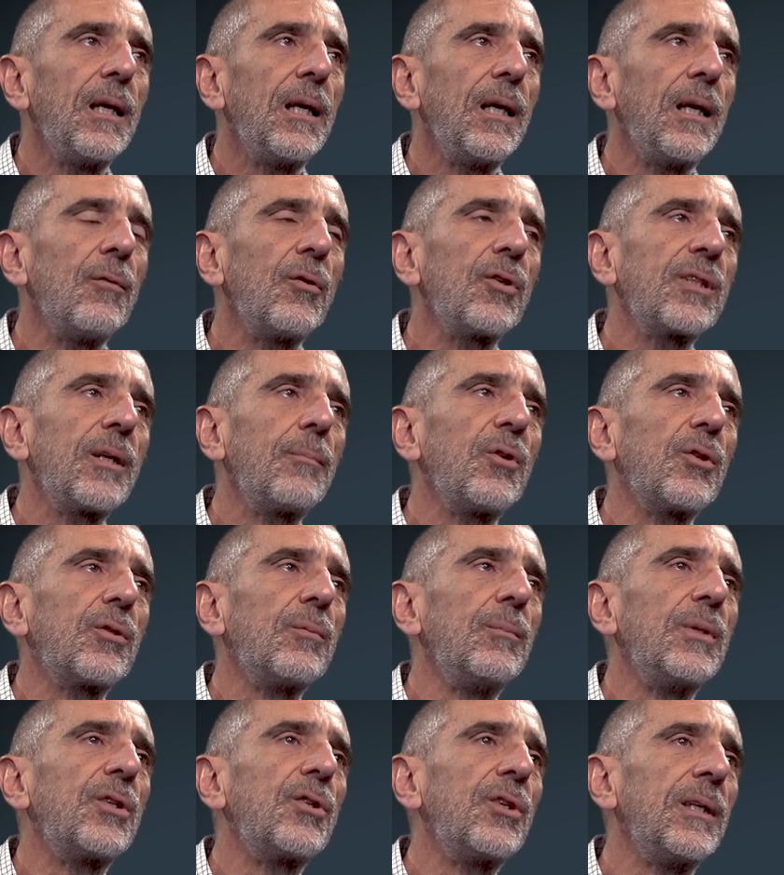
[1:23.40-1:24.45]
He was able to
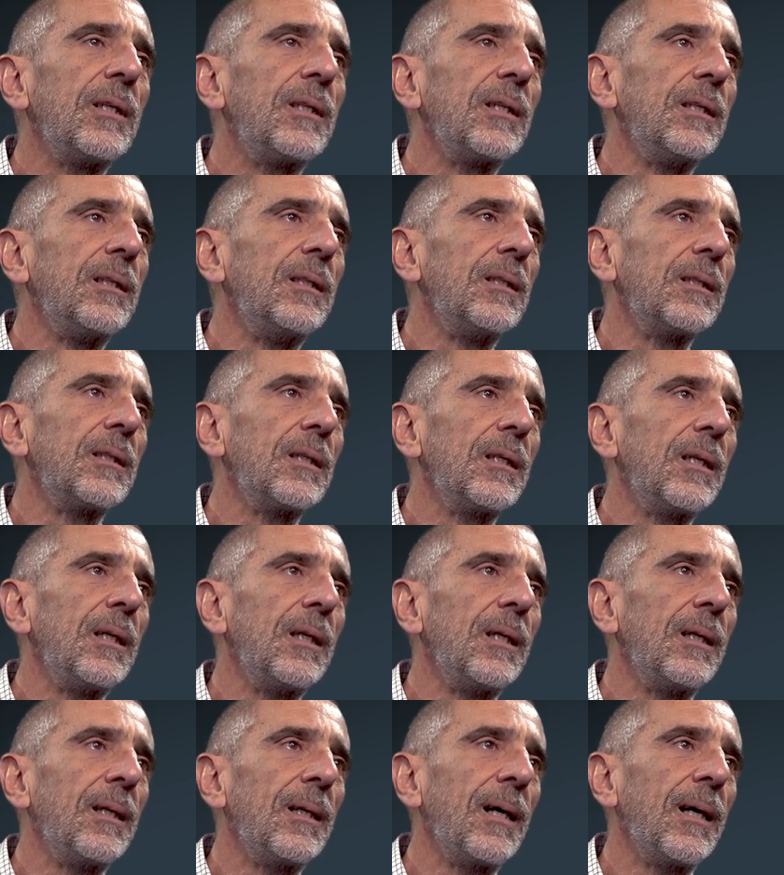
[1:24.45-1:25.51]
be treated
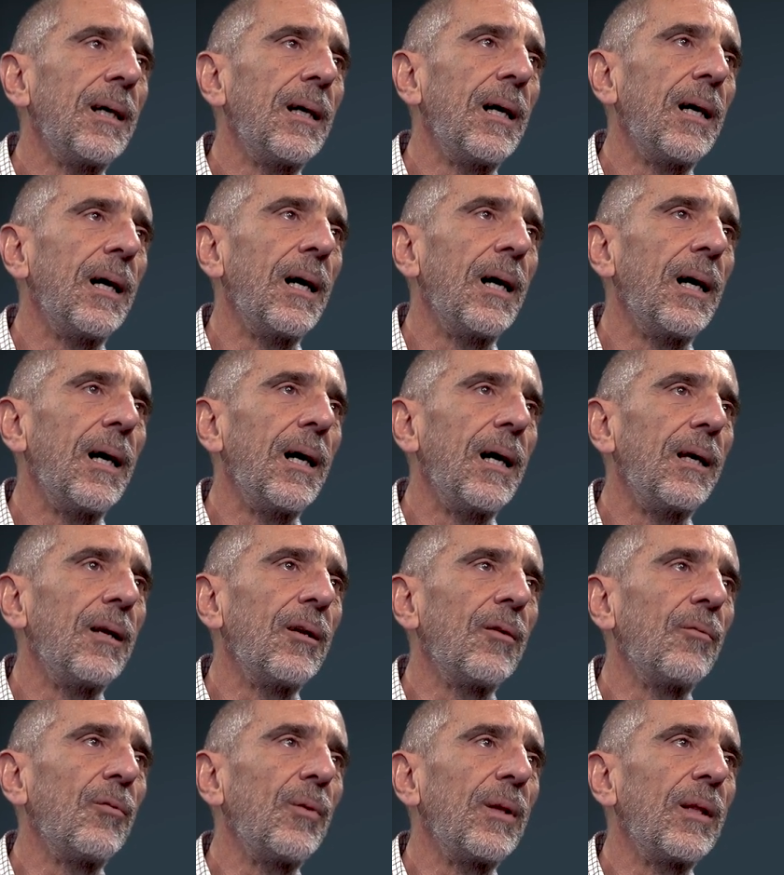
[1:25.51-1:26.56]
in uh, you
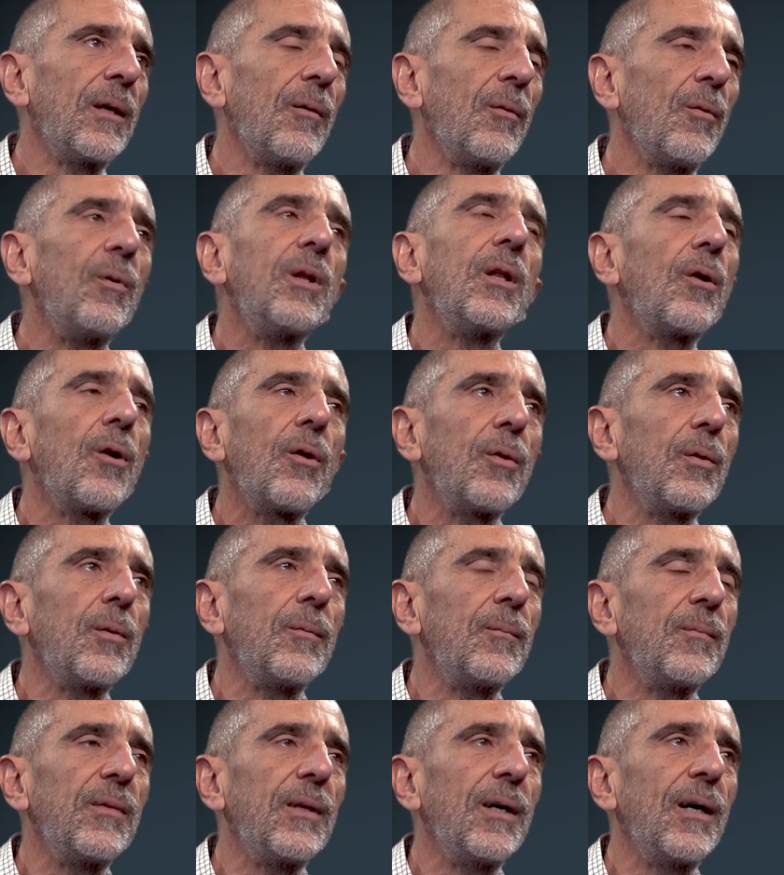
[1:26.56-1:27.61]
know with, with all
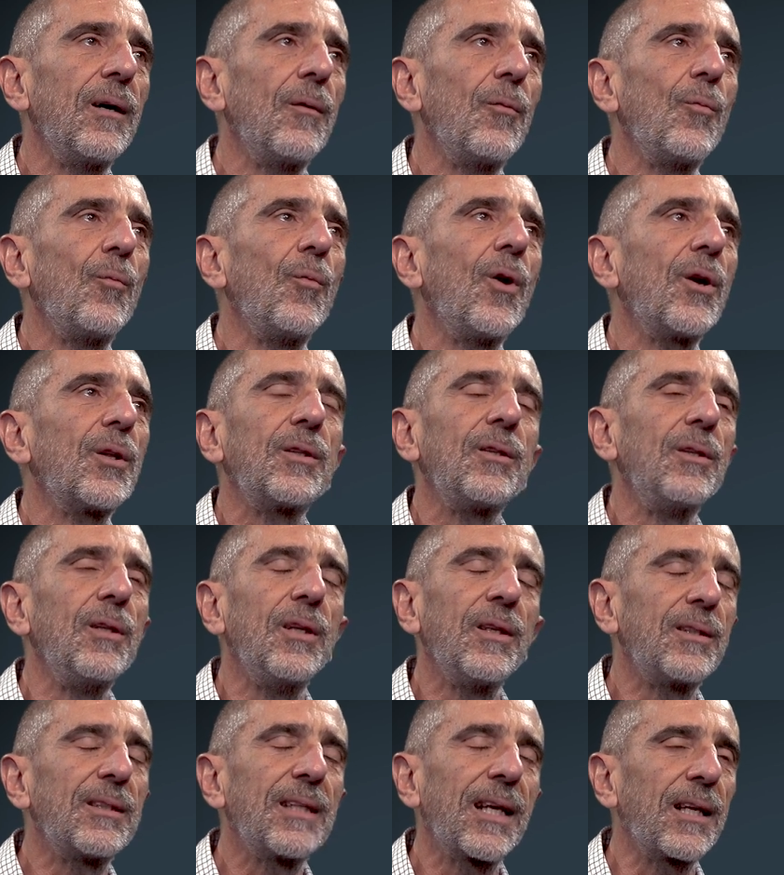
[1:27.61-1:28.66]
the, what
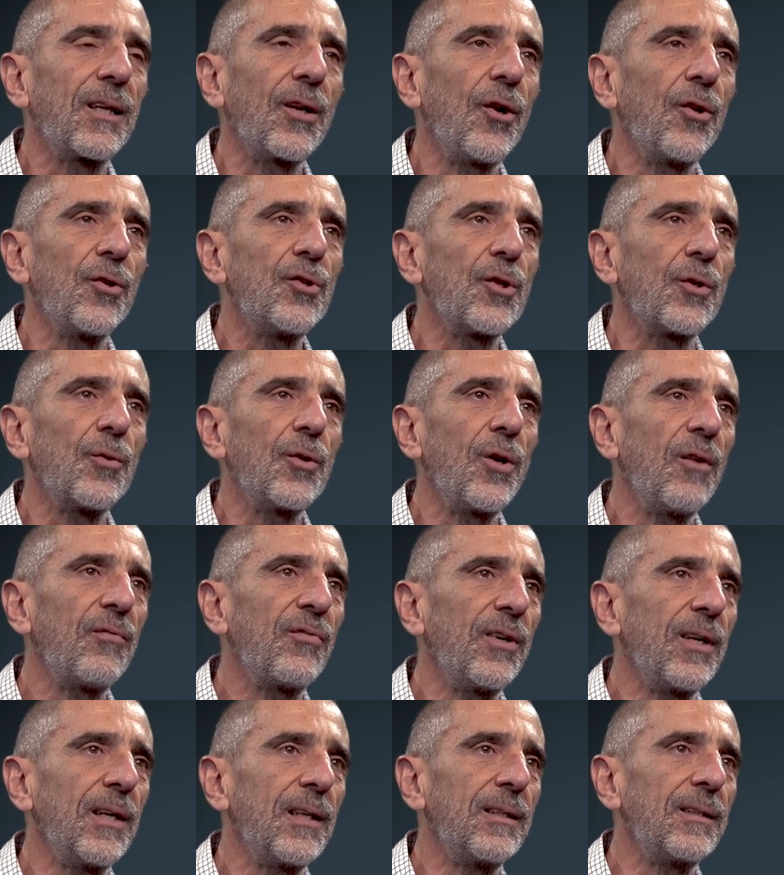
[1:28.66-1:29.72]
the technology could
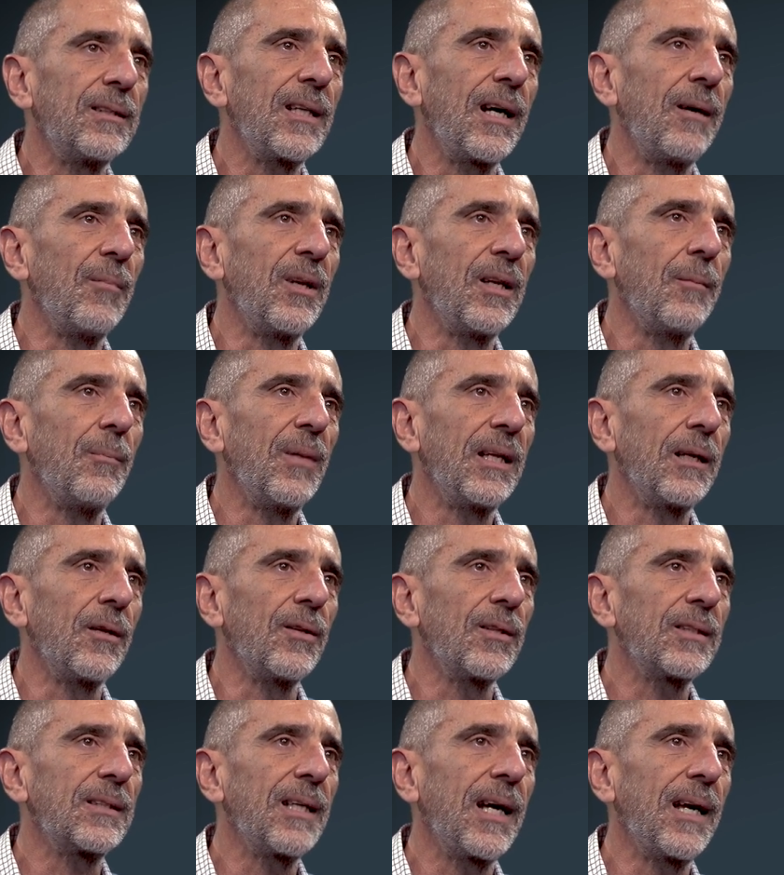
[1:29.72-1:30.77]
offer at the time in the
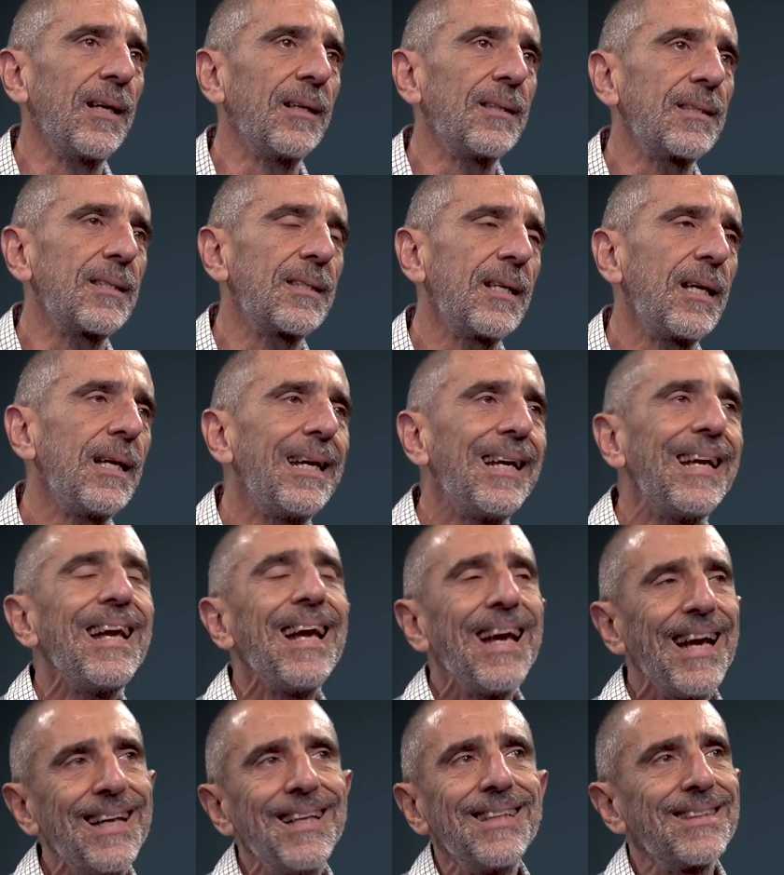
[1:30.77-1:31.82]
medical science,
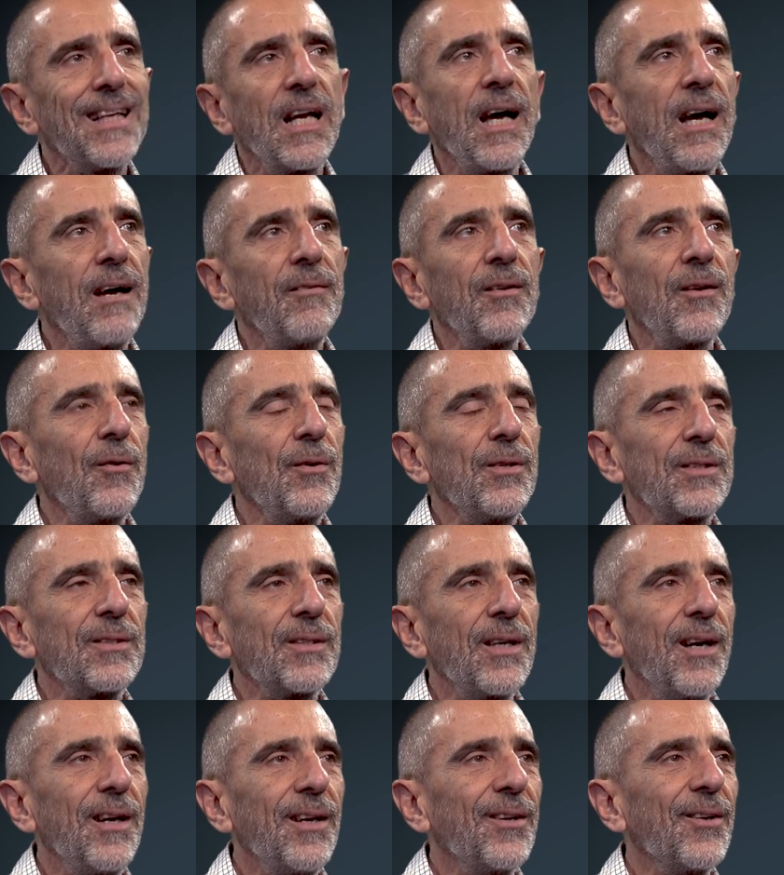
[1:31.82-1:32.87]
and he's alive now. He's
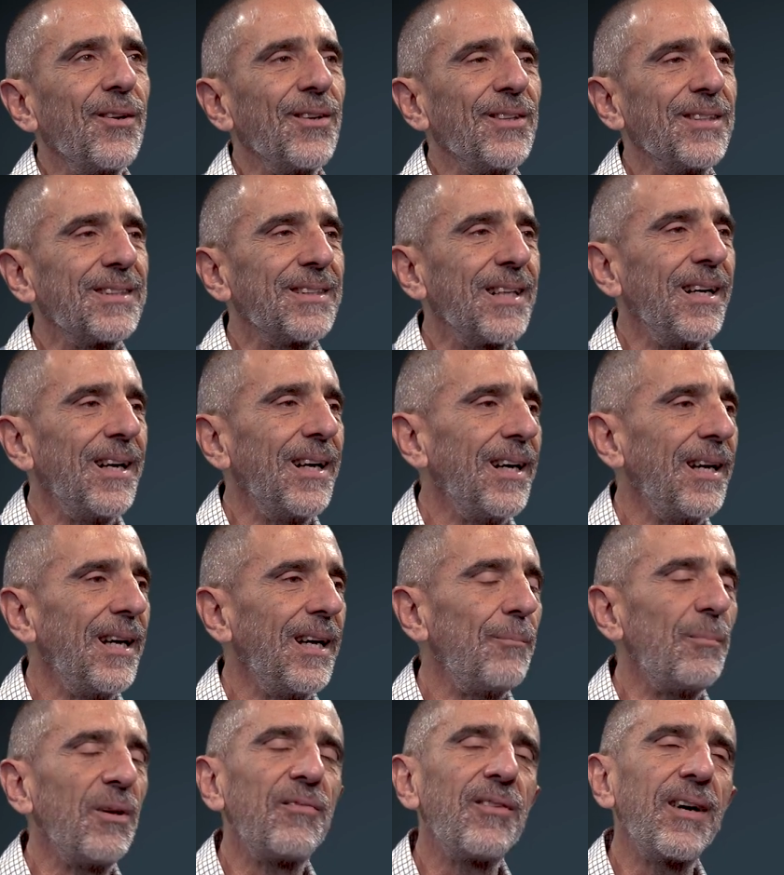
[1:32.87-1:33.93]
uh, you know he's a
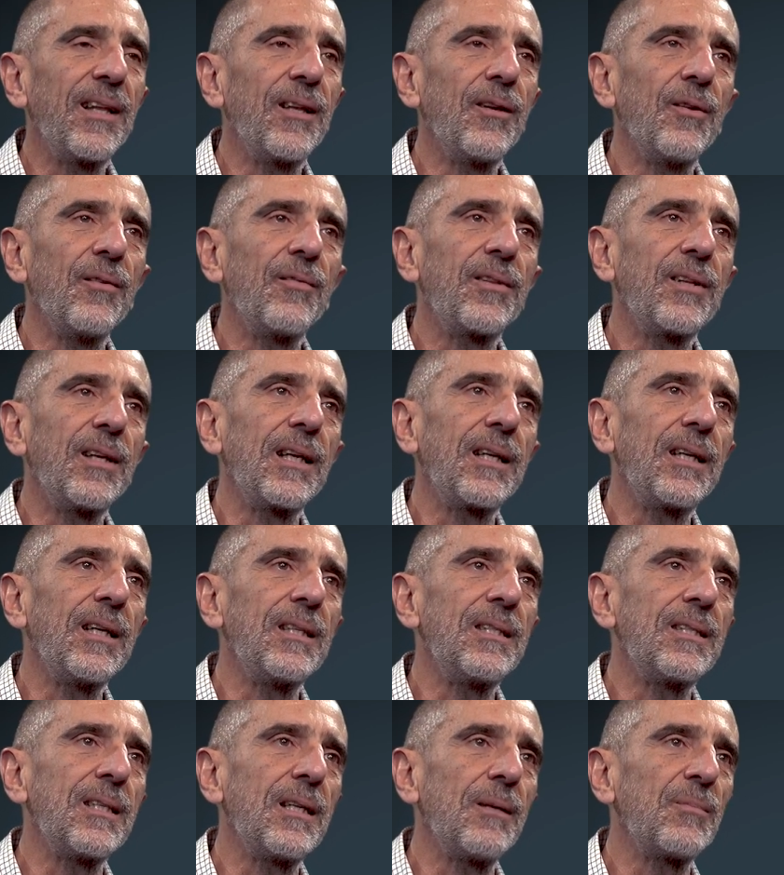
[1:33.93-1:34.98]
happy father of three
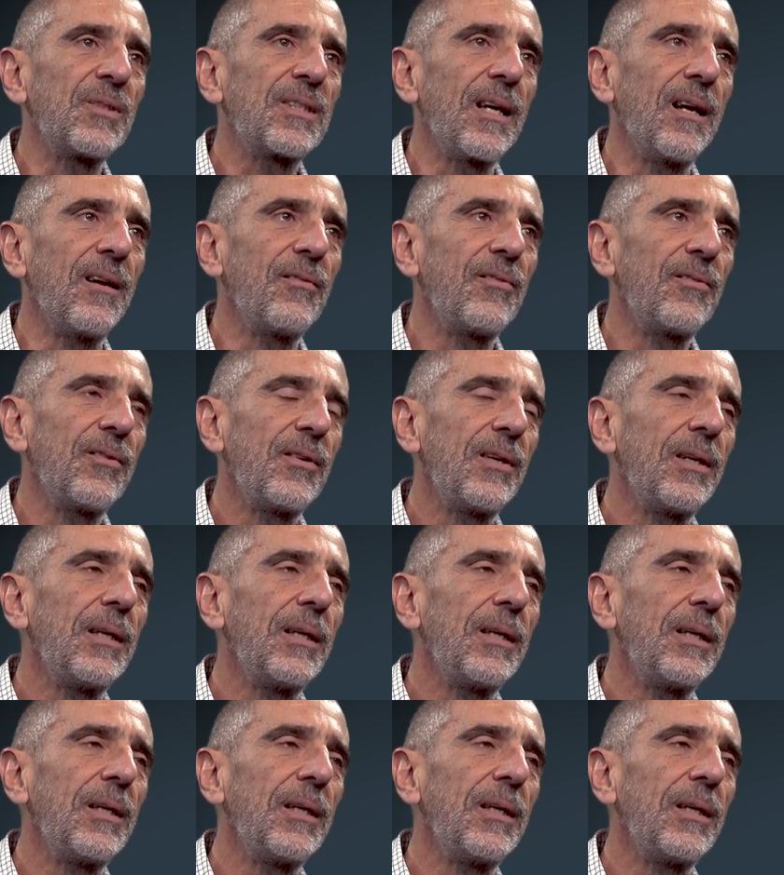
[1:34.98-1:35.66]
kids himself.